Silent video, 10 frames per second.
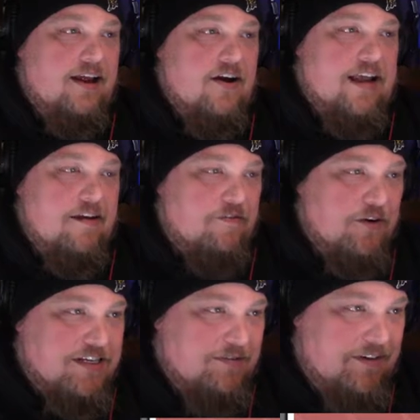Okay,
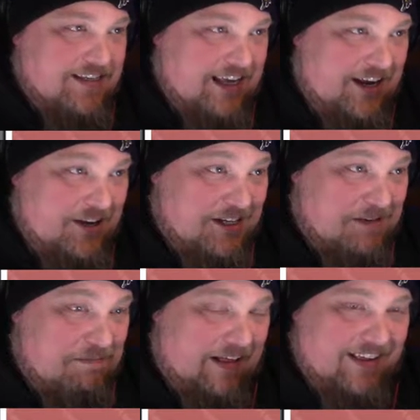first of all, that's not how you
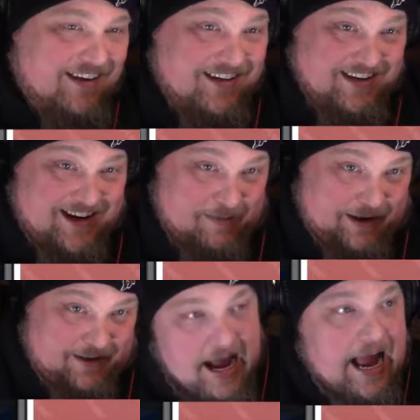spell it,
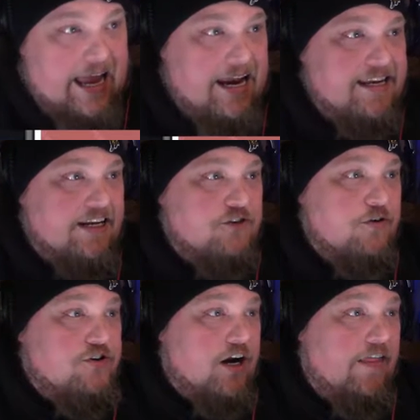dummy. I gotta take a
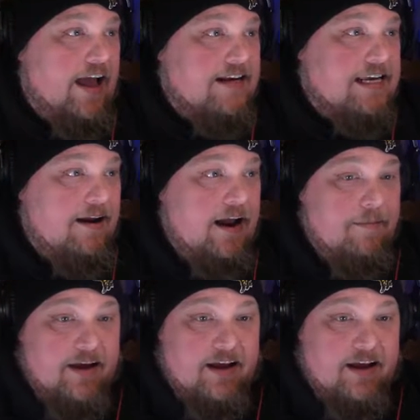screenshot of that because I'm a